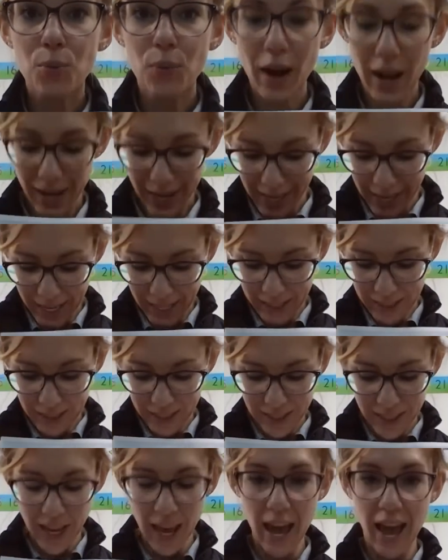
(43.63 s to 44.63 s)
Right,
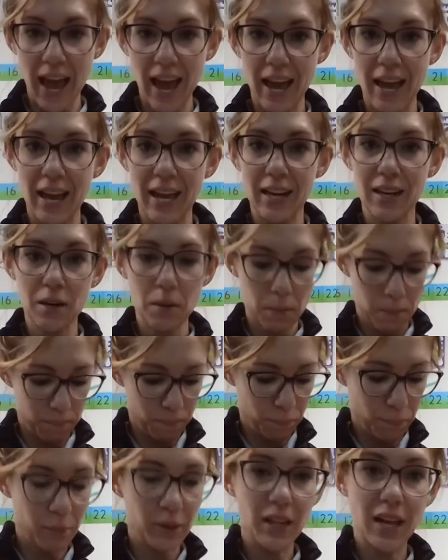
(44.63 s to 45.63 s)
10
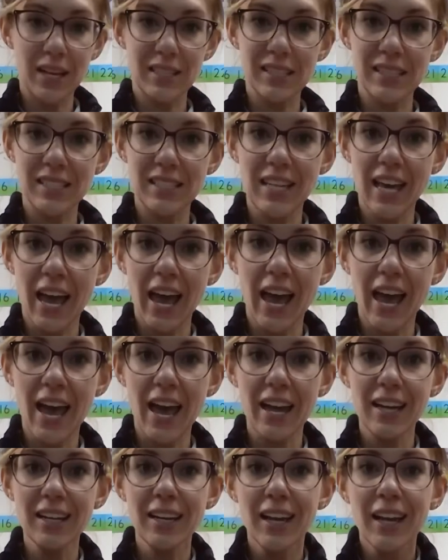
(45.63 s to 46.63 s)
plus
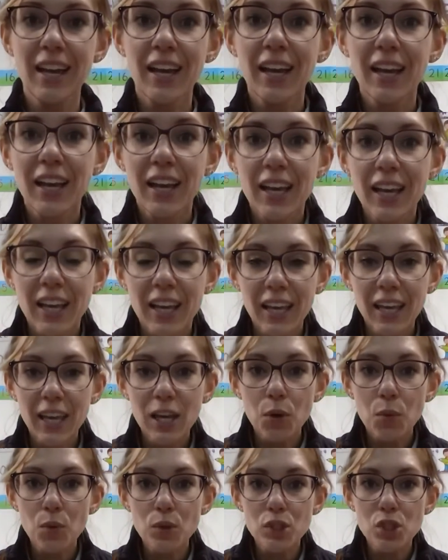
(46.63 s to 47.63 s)
10
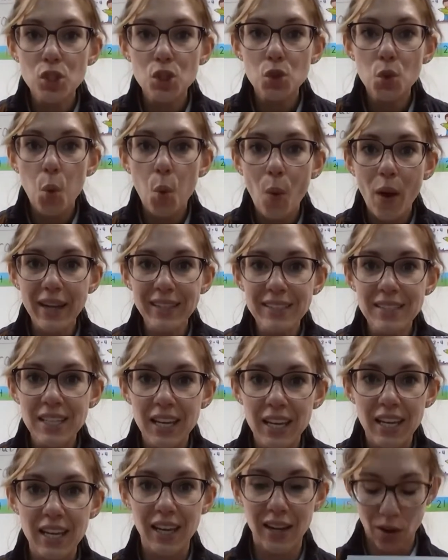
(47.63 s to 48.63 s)
equals
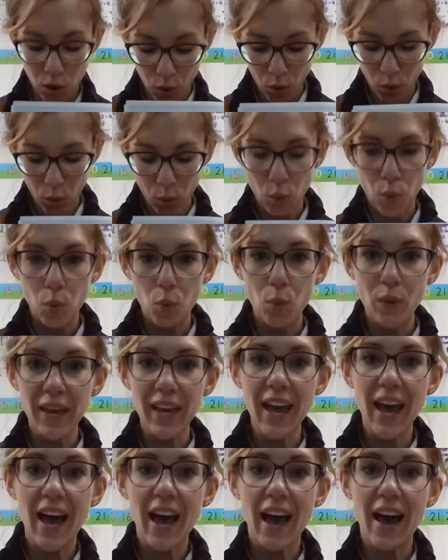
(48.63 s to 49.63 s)
20.
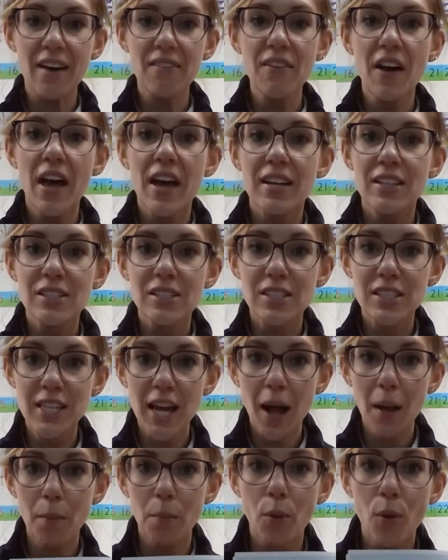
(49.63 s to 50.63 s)
We have
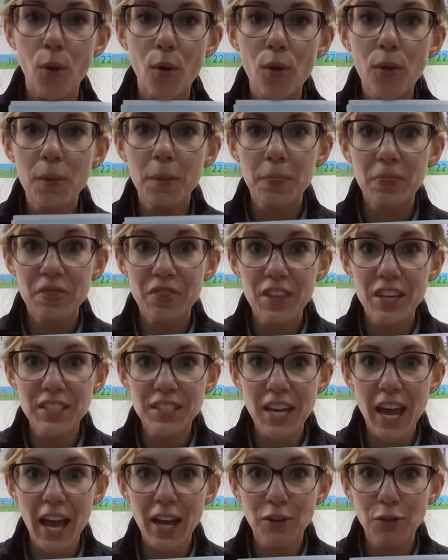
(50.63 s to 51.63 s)
double
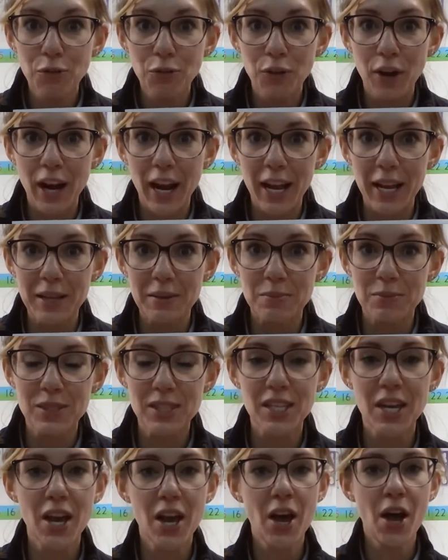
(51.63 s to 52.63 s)
the 10
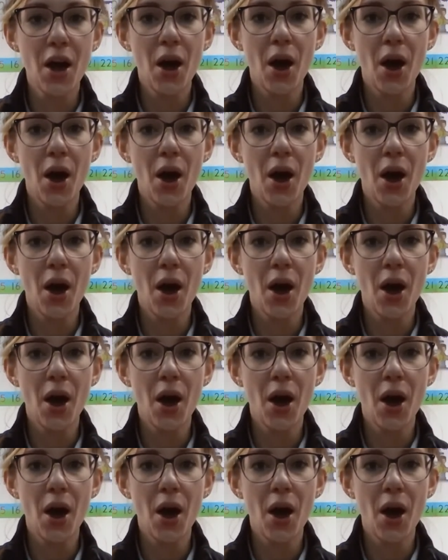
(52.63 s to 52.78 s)
frames.